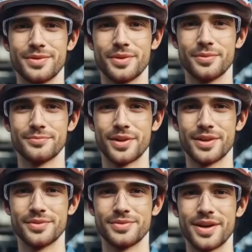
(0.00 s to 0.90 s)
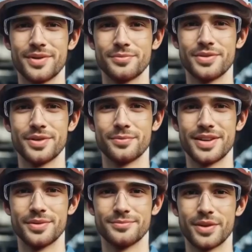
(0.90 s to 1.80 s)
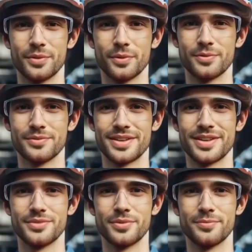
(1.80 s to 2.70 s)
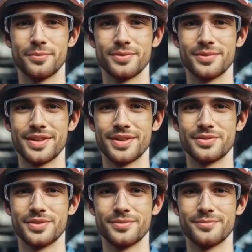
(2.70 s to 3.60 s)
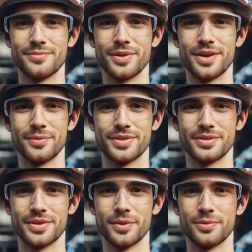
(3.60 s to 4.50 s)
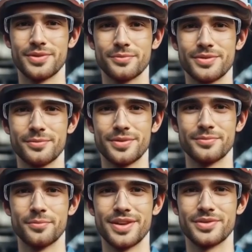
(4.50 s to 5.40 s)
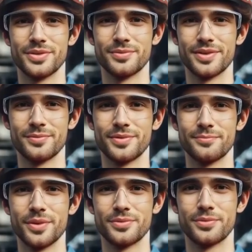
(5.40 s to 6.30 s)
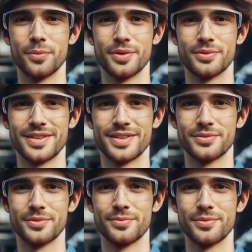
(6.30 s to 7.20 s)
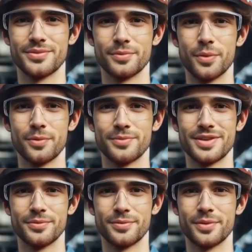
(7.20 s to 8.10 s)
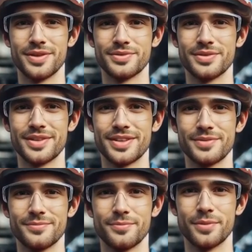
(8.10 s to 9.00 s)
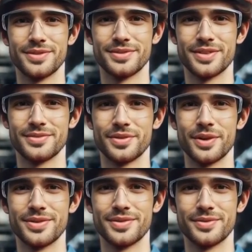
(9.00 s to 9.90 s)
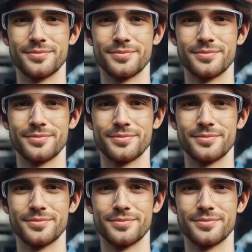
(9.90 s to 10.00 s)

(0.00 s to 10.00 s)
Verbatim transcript: Hello friends, I'm Jamie, a follower of the heat treatment page. Allow me to share with you some information about post-weld heat treatment, or PWHT. Let's get started.